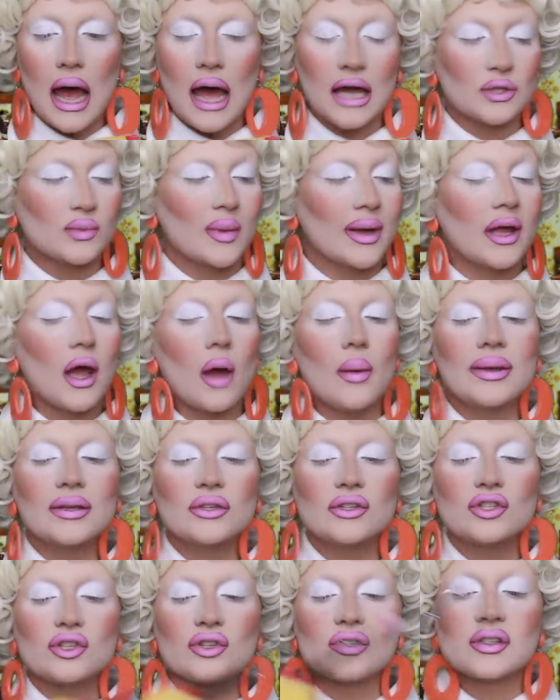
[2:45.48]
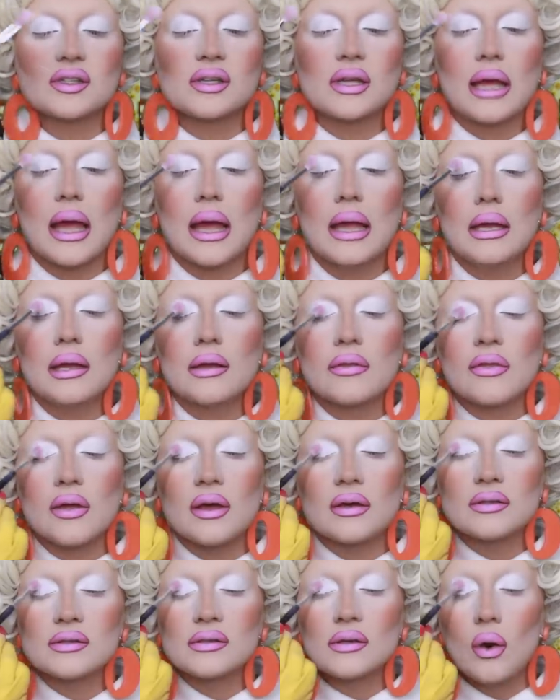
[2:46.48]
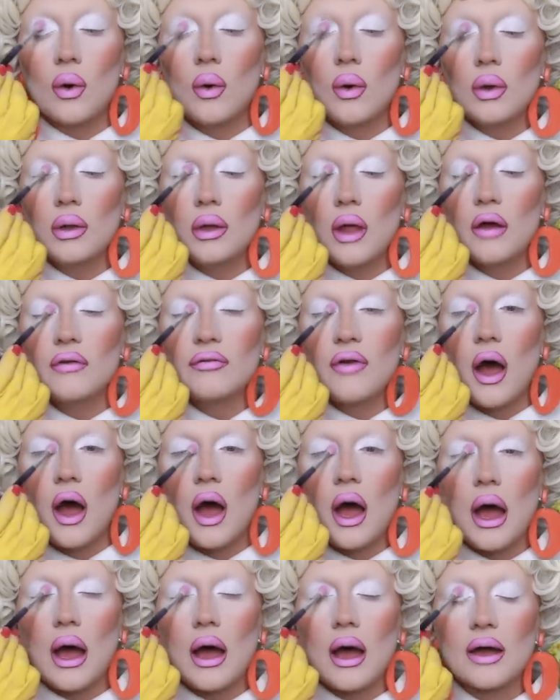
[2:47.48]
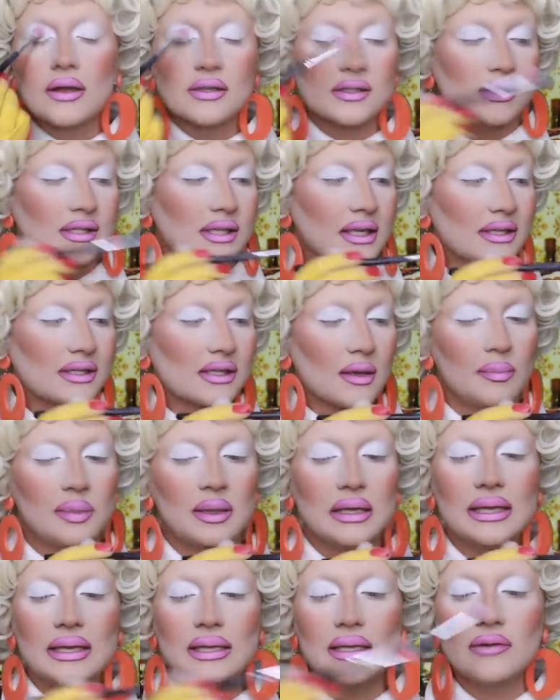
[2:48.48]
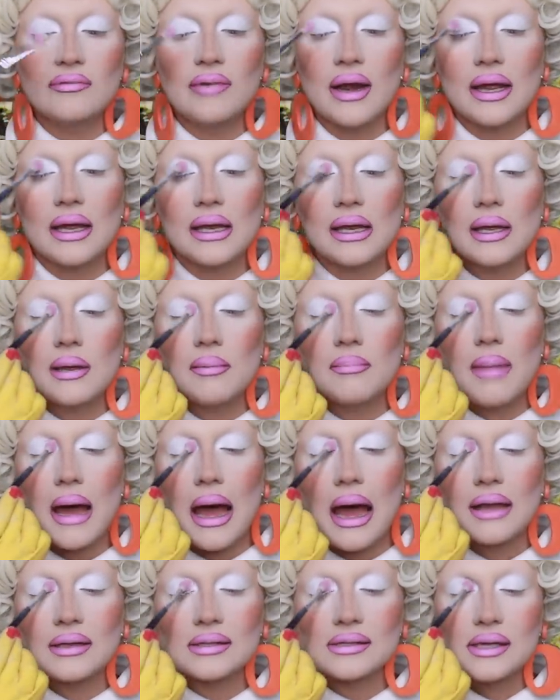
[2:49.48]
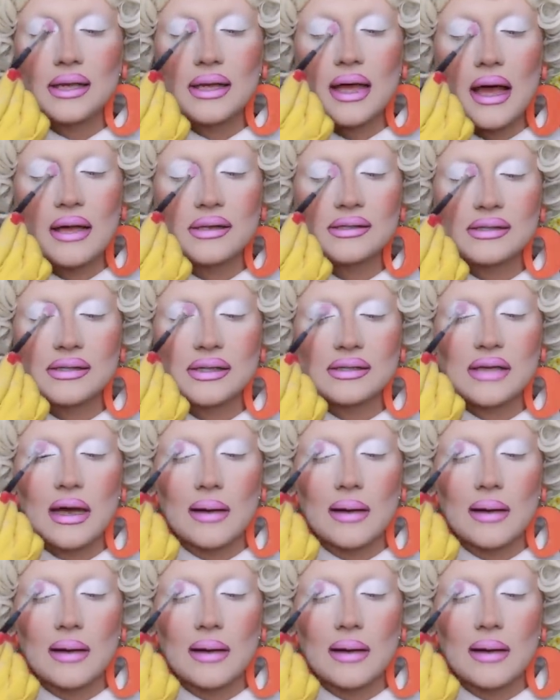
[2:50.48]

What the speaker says: And we're going to just cake this all over our eyes until it's completely wrinkly and matte. Yes, that's